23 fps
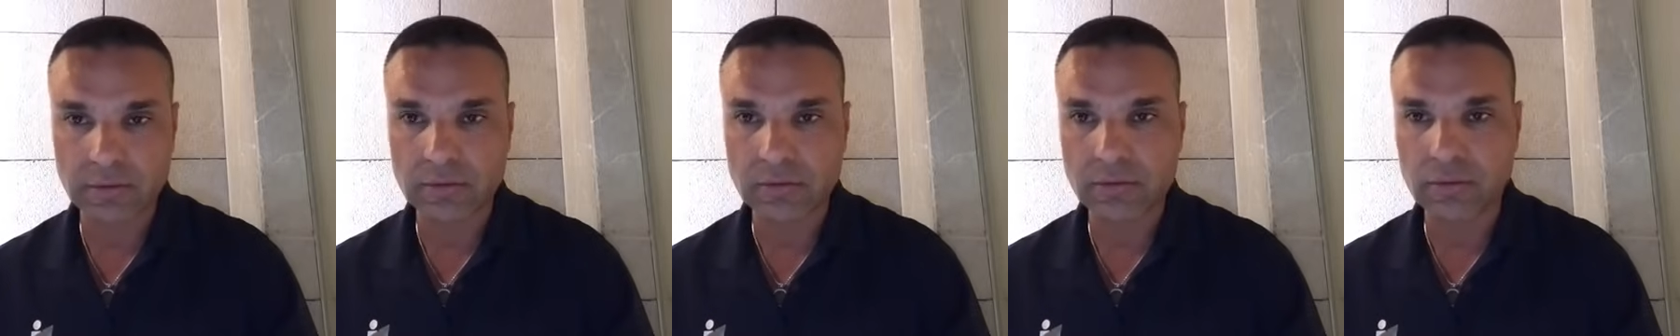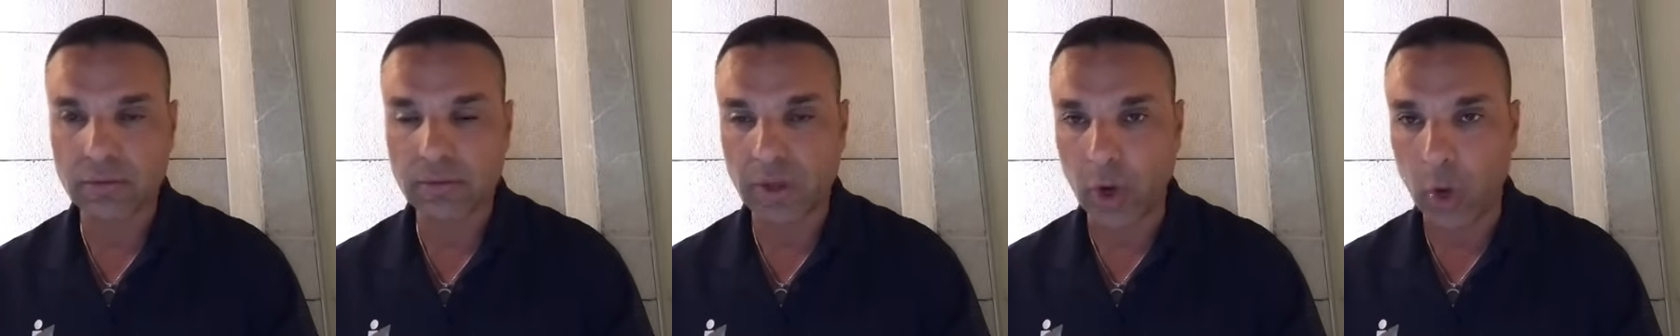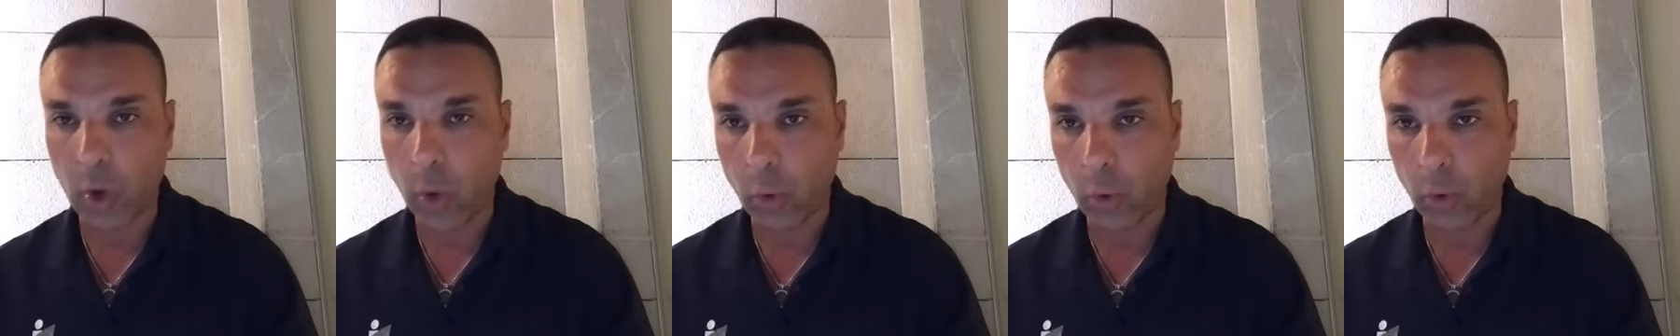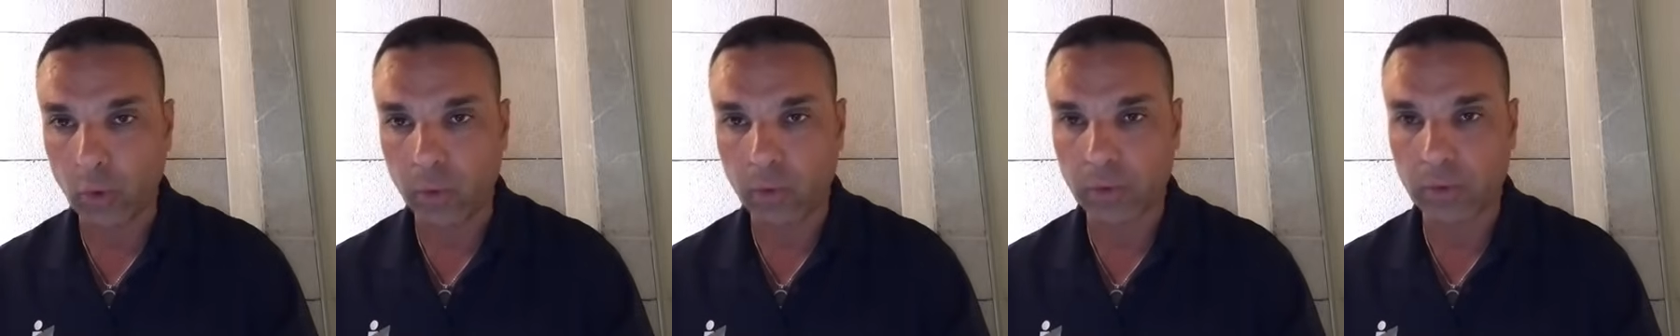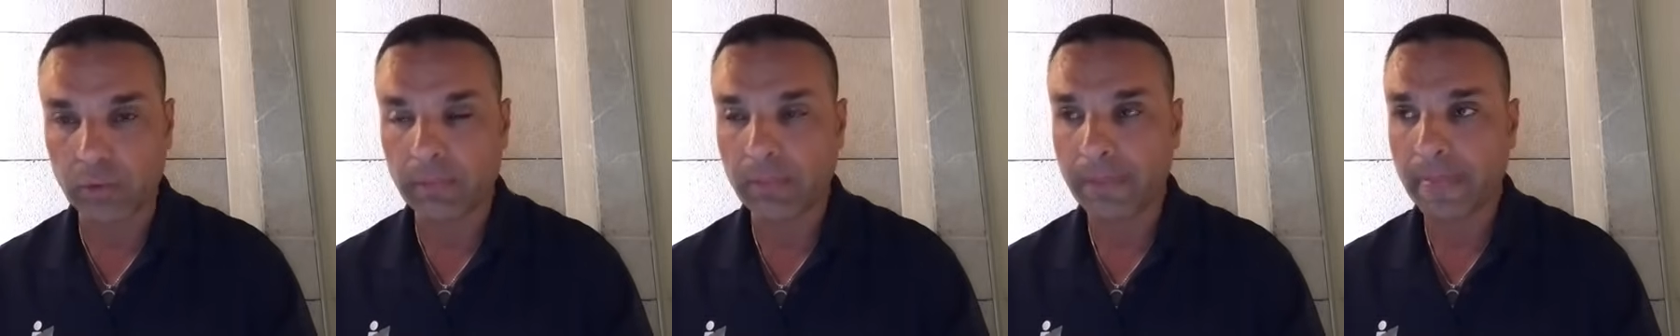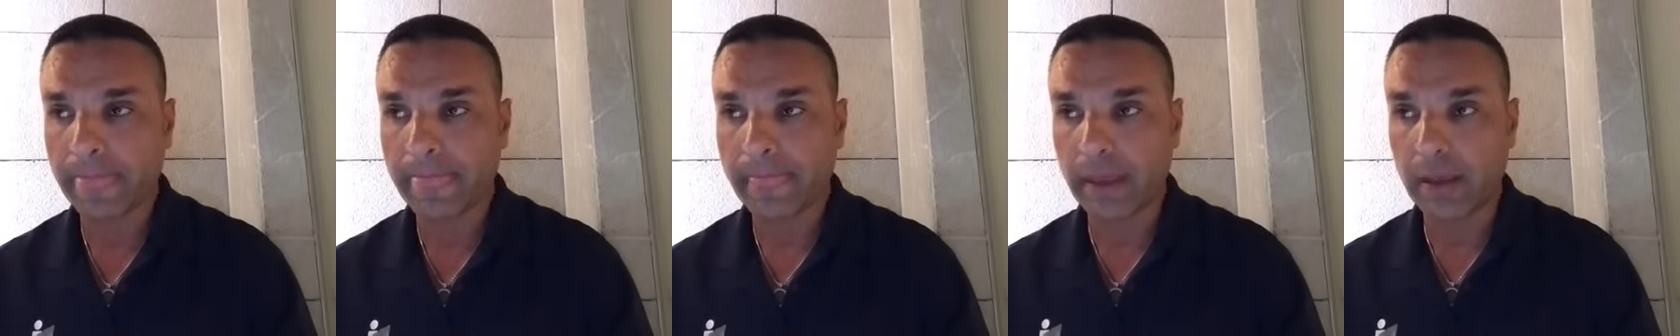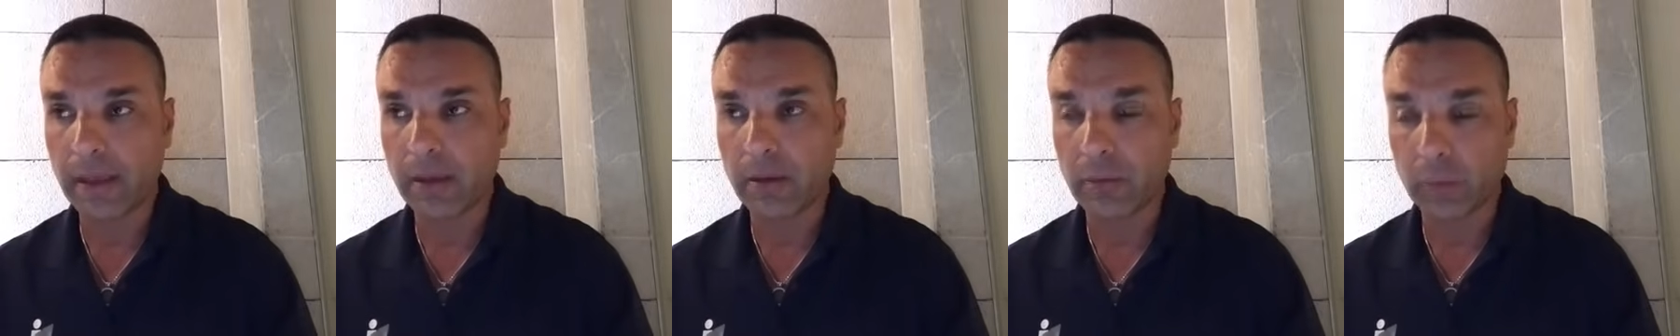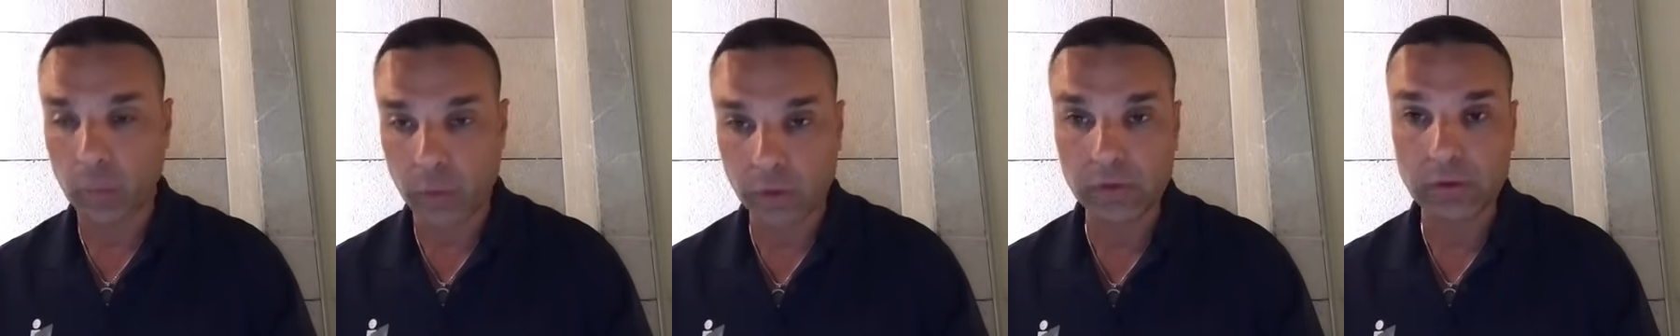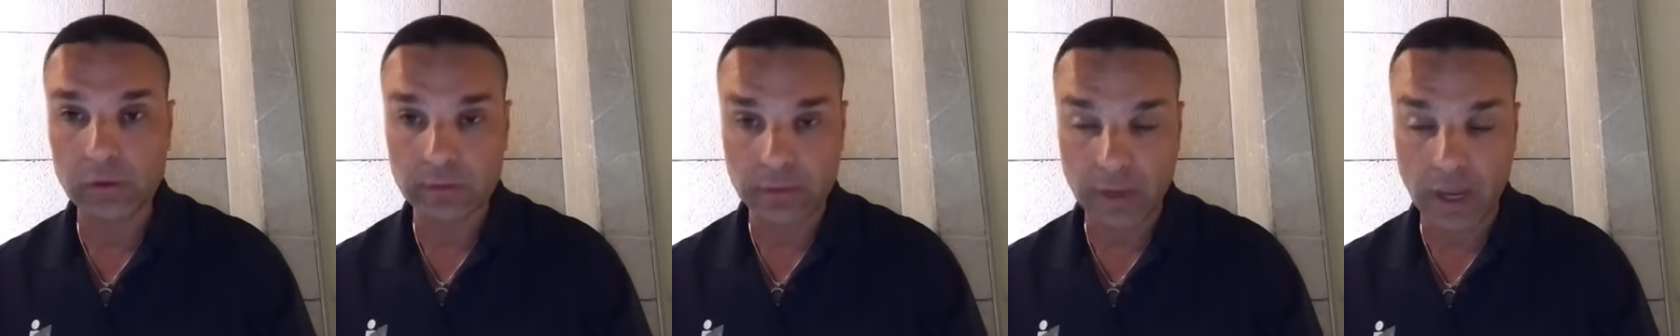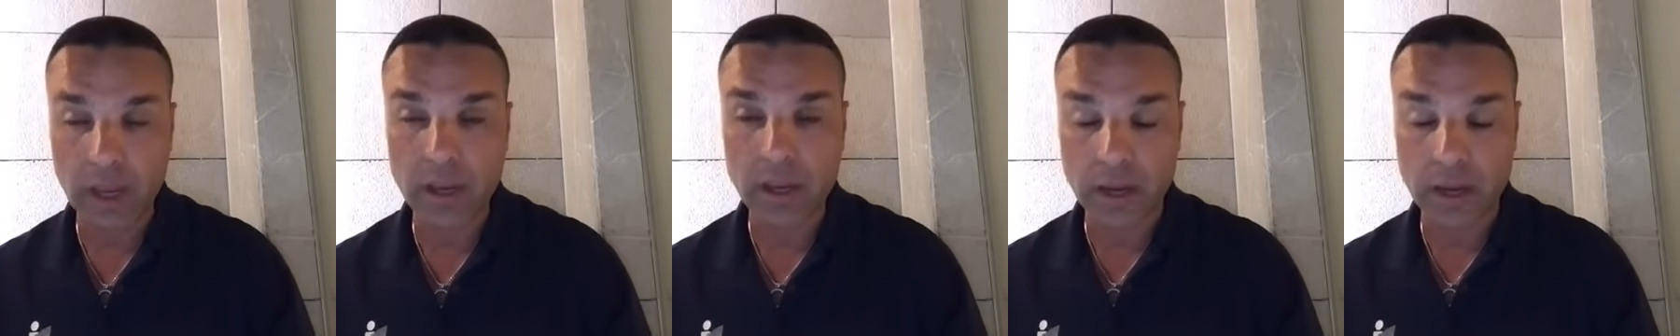to the whole world,